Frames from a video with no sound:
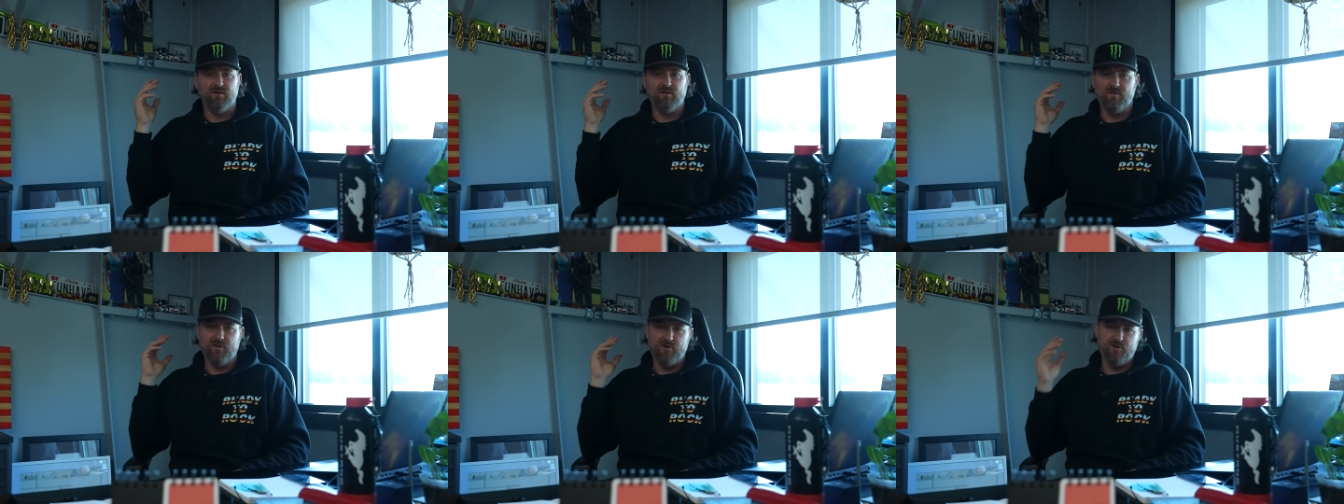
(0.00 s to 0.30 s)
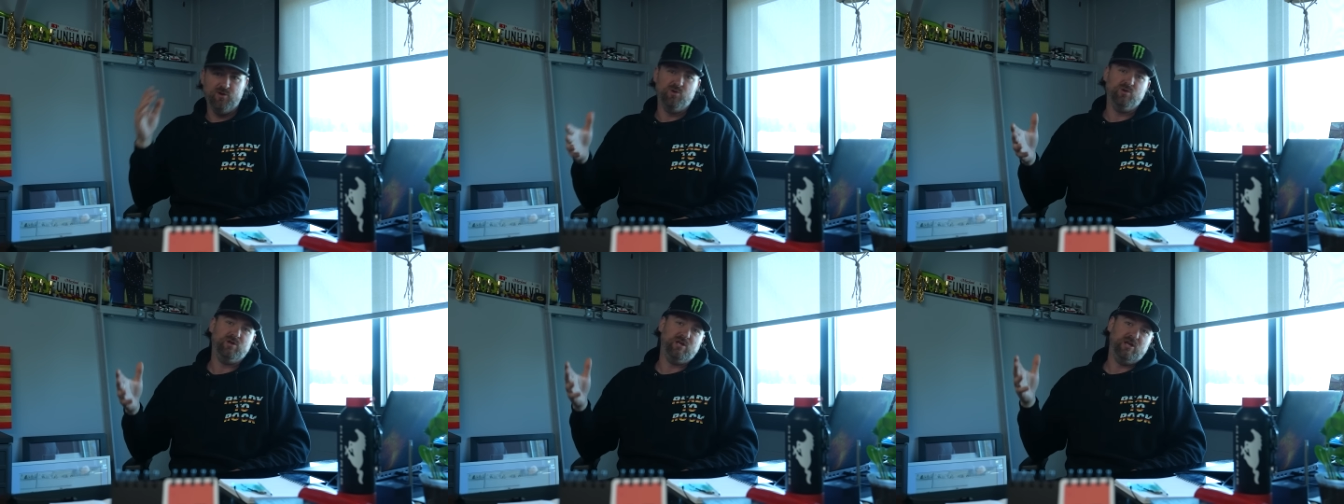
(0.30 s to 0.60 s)
the
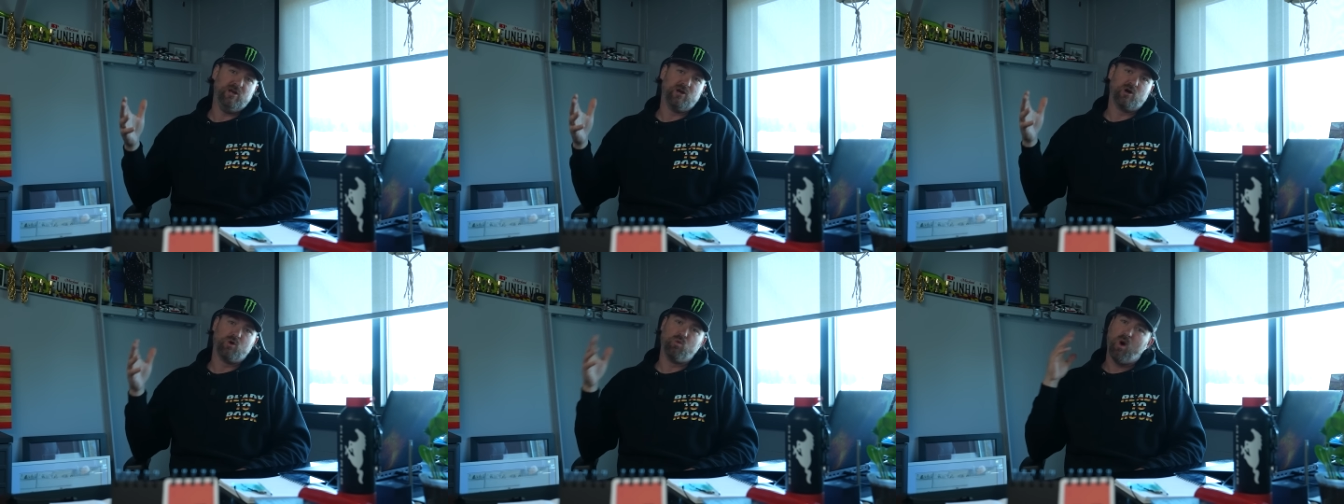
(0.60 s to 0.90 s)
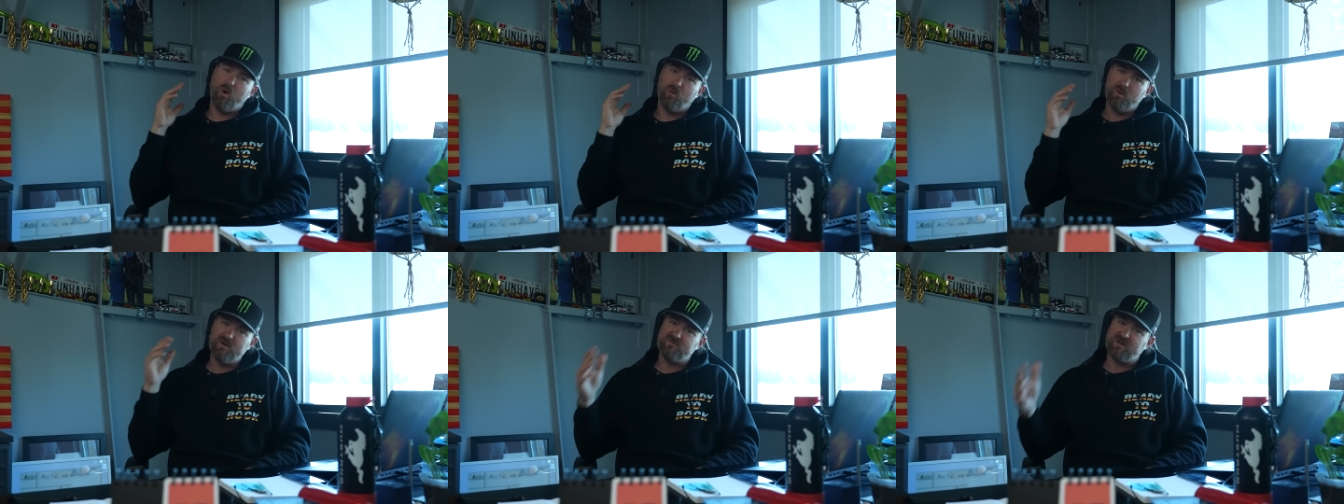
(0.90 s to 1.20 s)
new year,
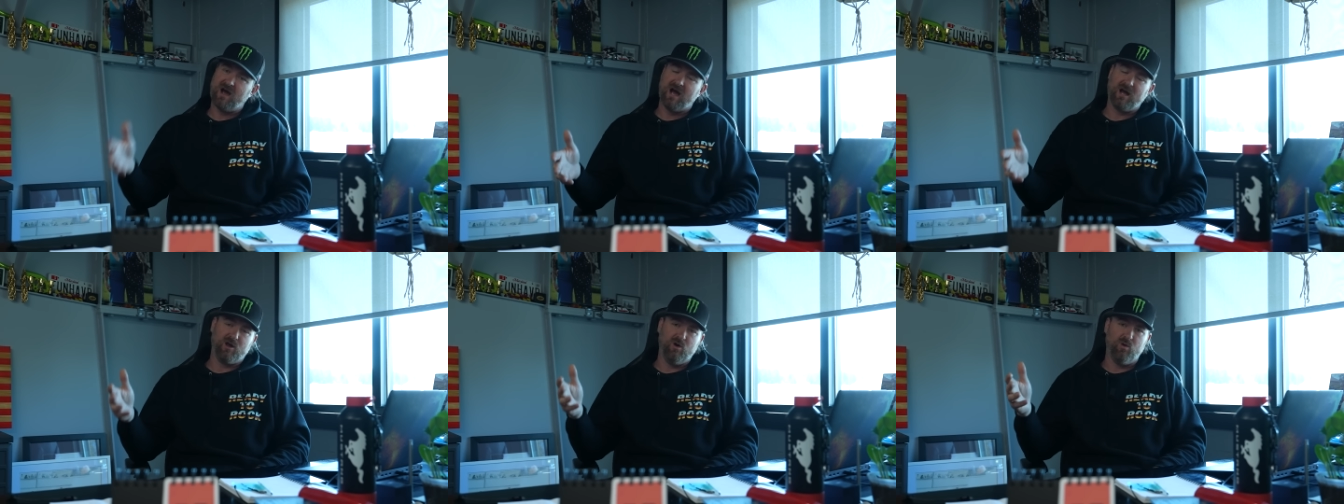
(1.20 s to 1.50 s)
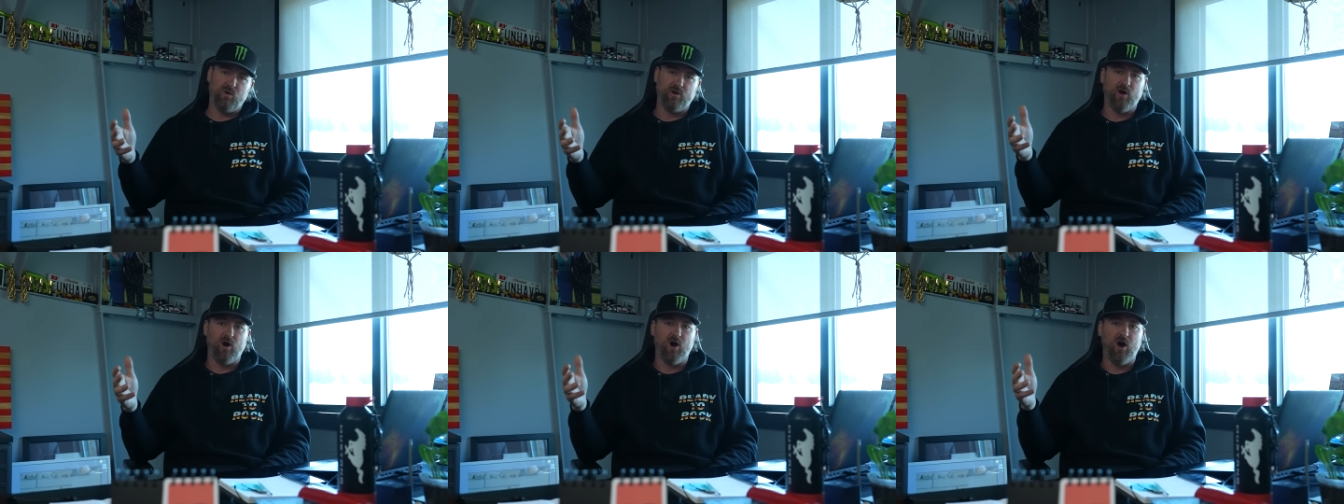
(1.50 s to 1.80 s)
what we've got
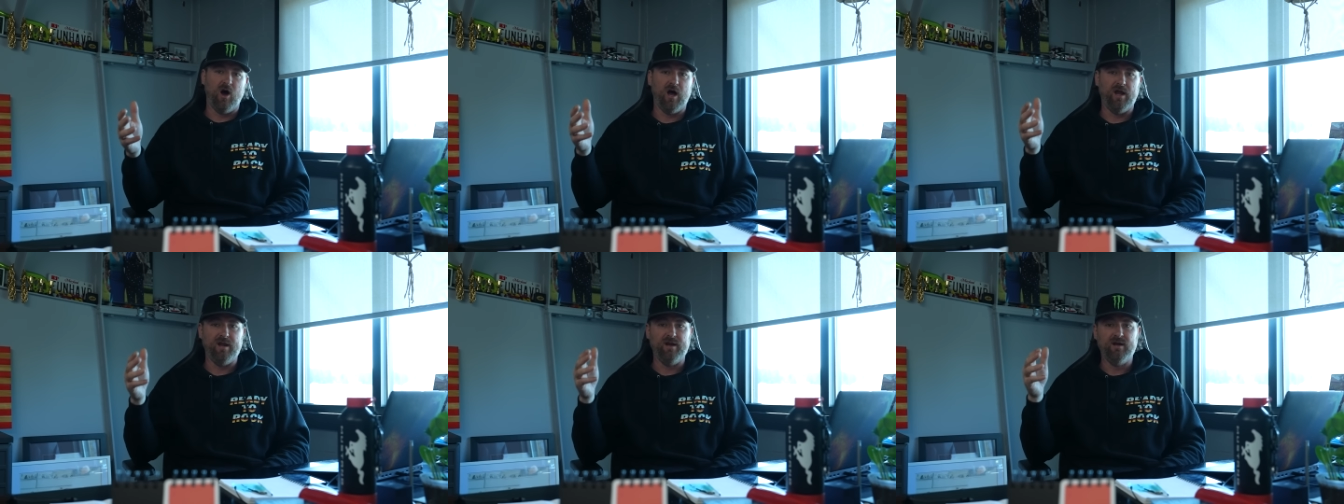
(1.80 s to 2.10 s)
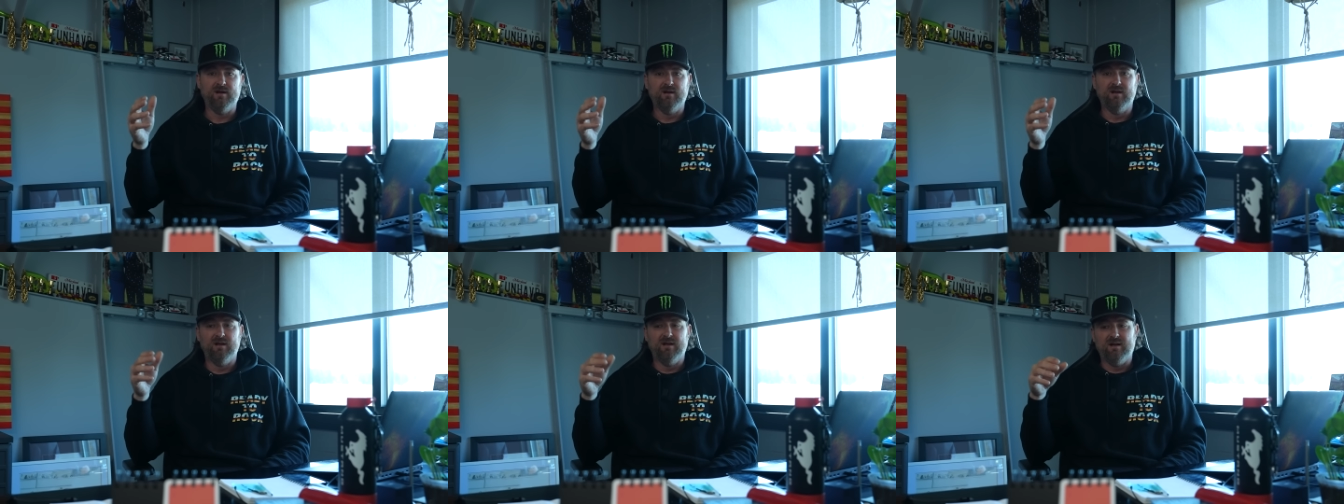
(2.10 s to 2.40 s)
going on,
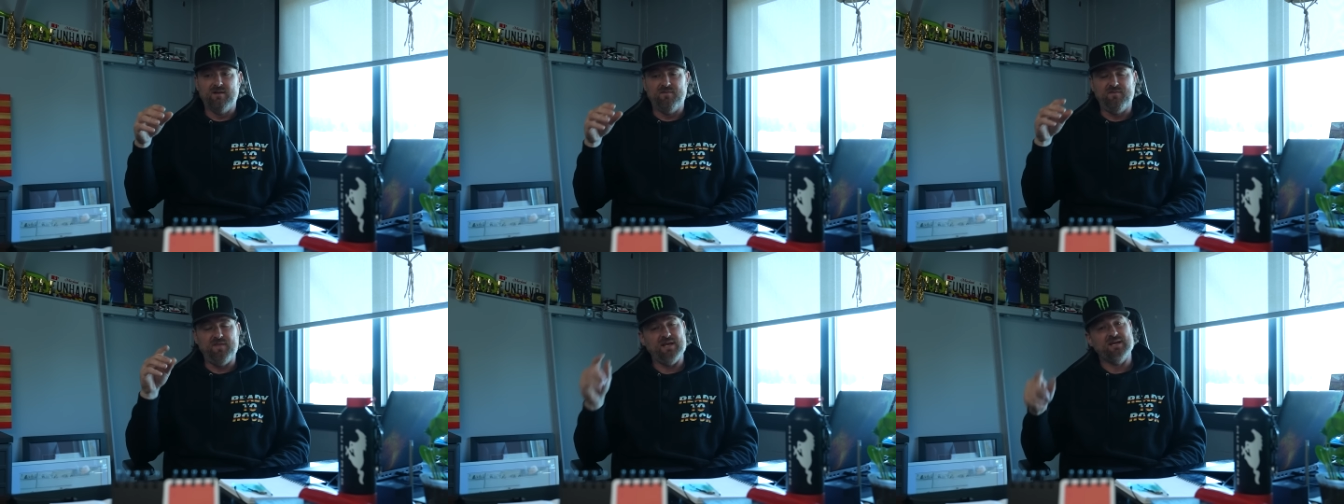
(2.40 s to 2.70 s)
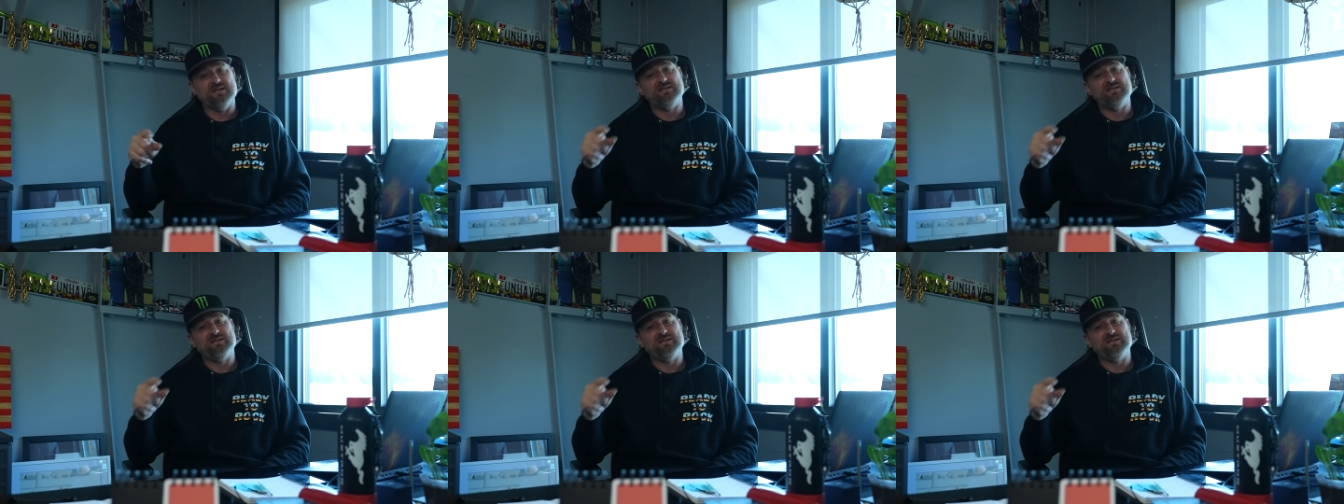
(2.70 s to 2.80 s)
the